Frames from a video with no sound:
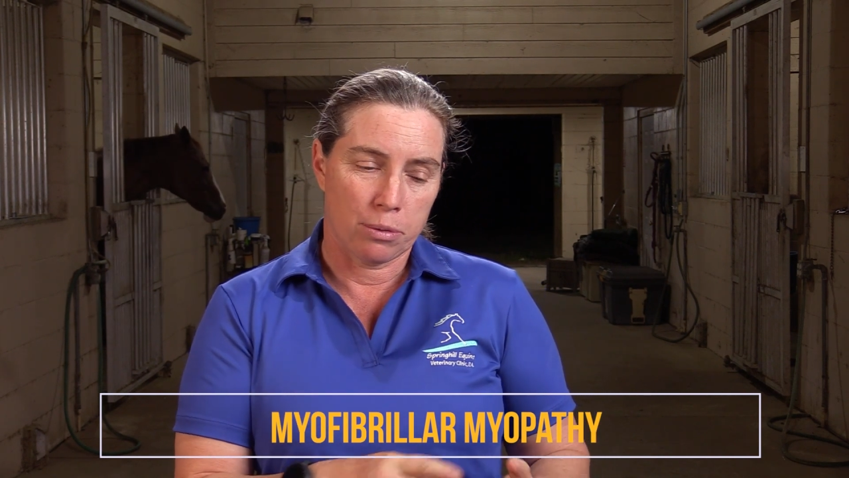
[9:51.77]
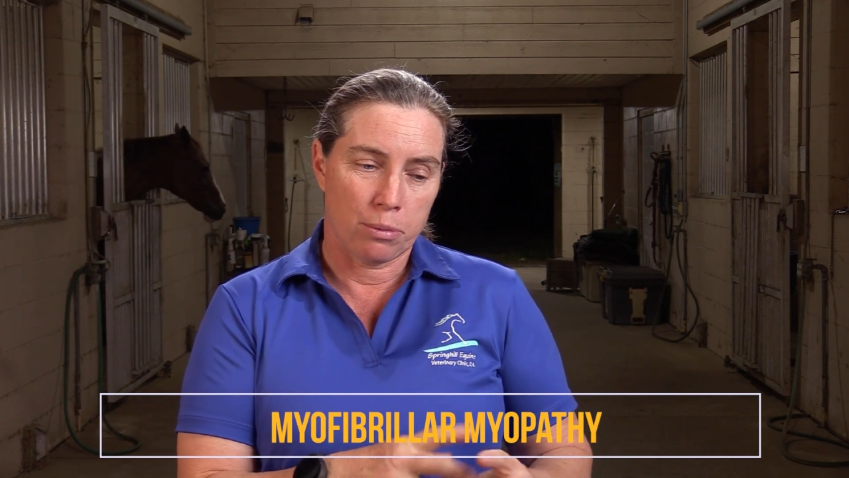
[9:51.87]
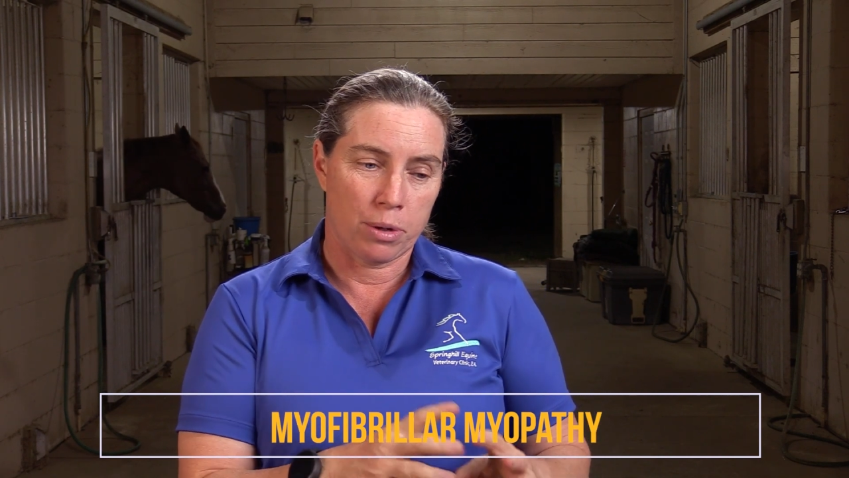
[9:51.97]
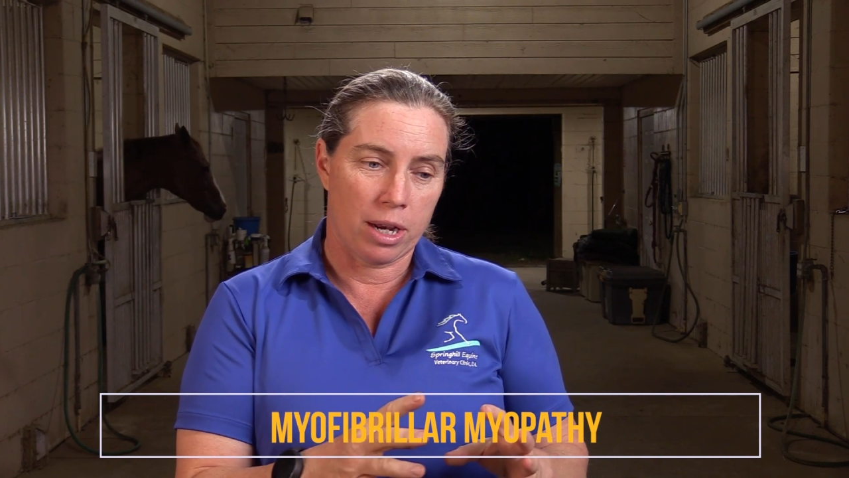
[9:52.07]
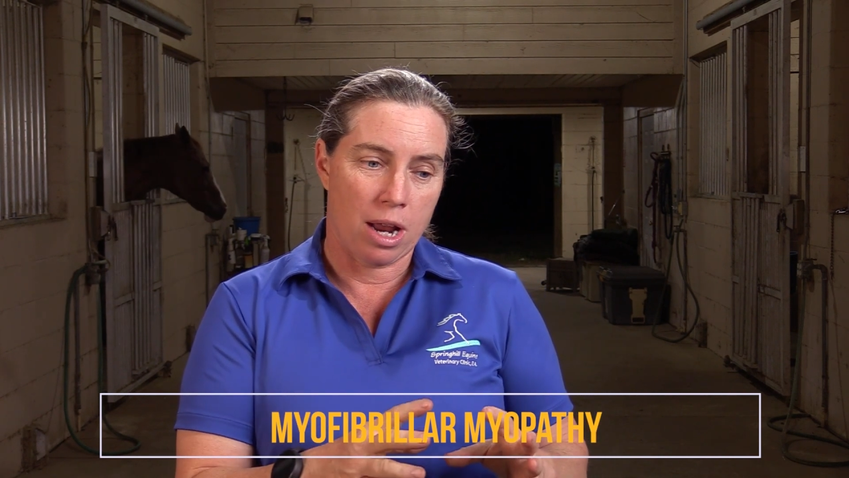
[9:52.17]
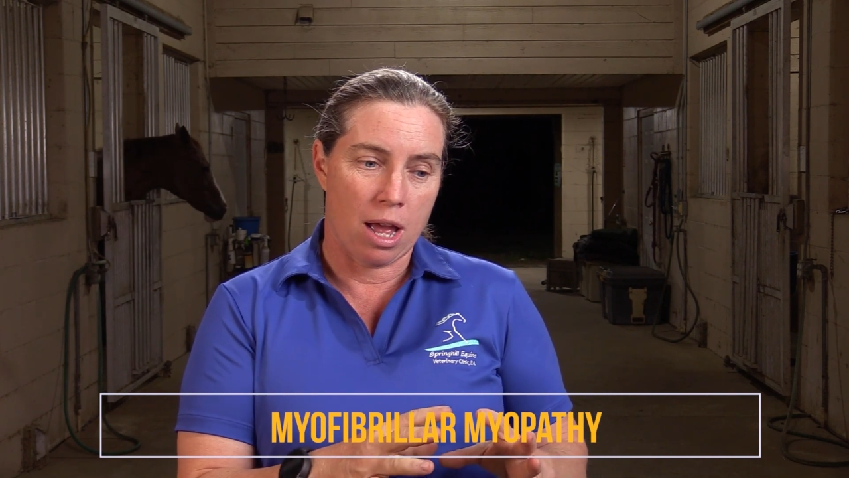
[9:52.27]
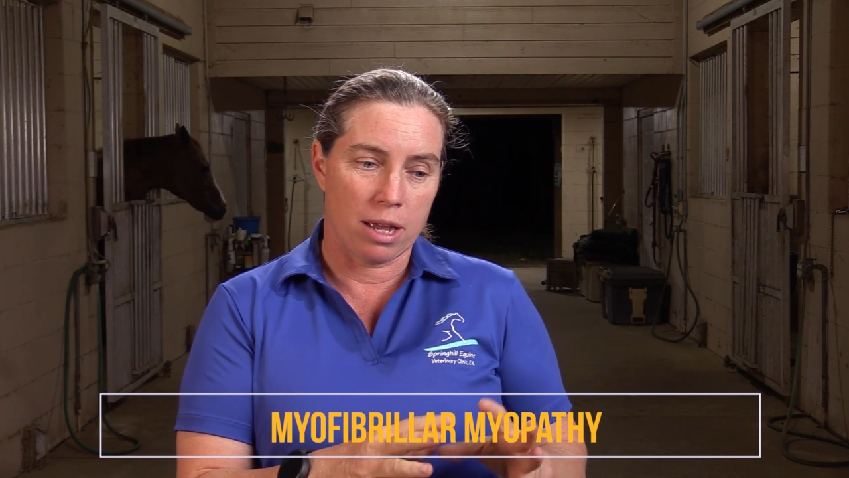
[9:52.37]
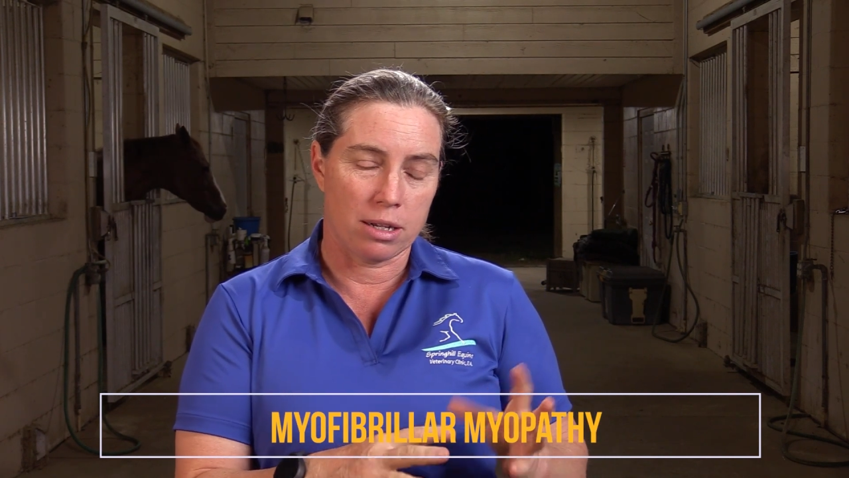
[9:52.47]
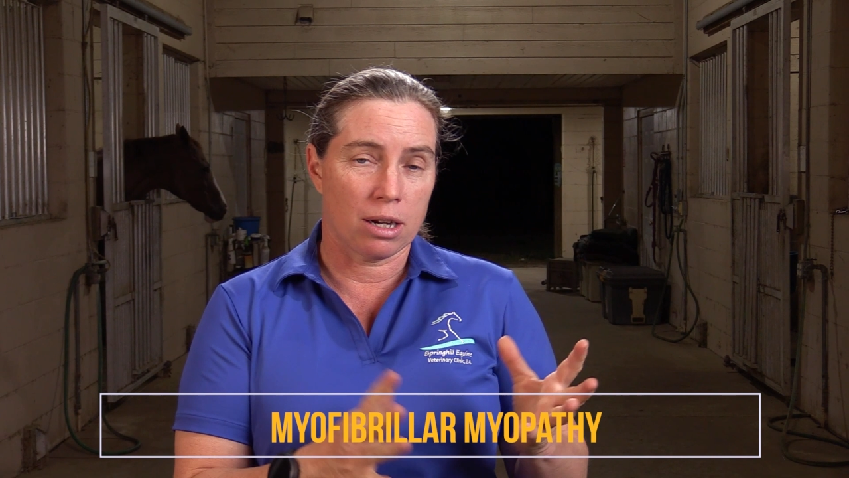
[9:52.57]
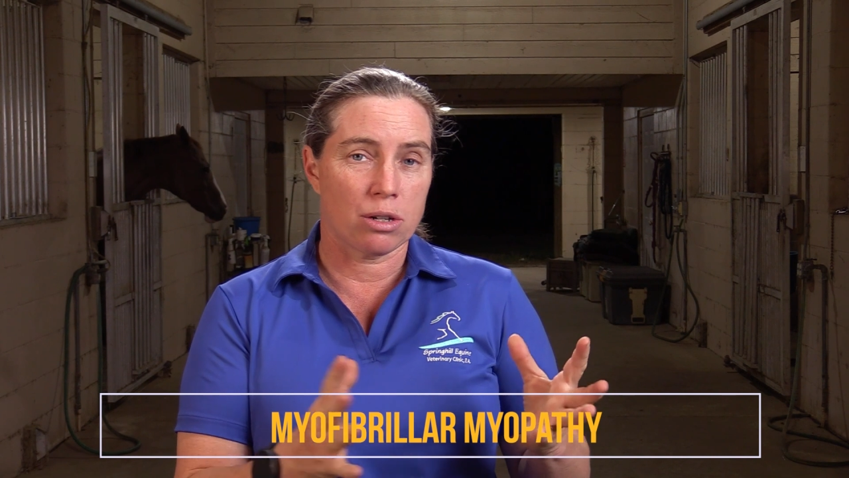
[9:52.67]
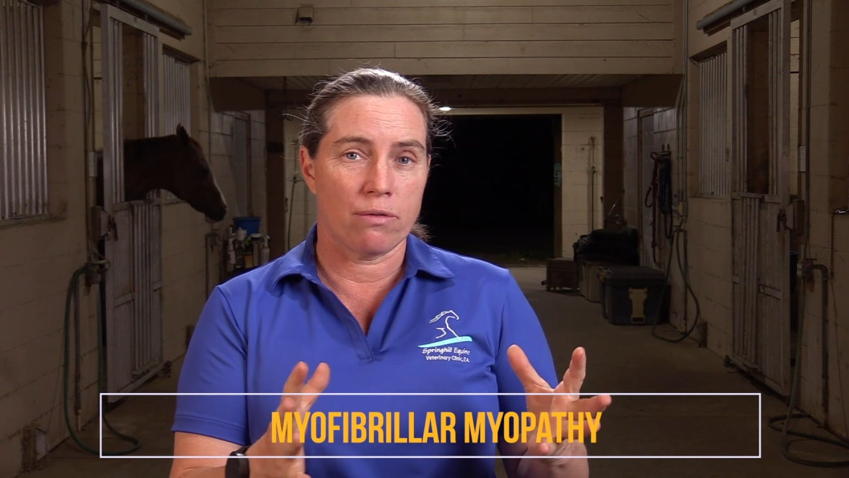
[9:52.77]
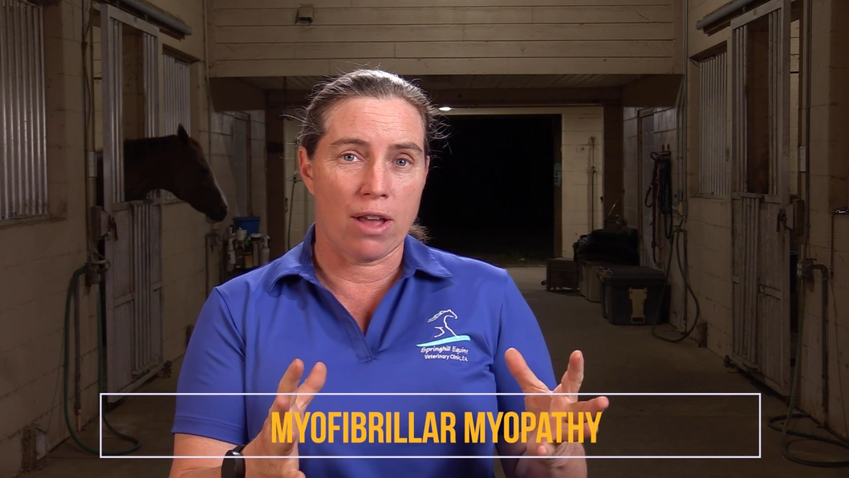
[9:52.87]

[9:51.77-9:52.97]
when Dr.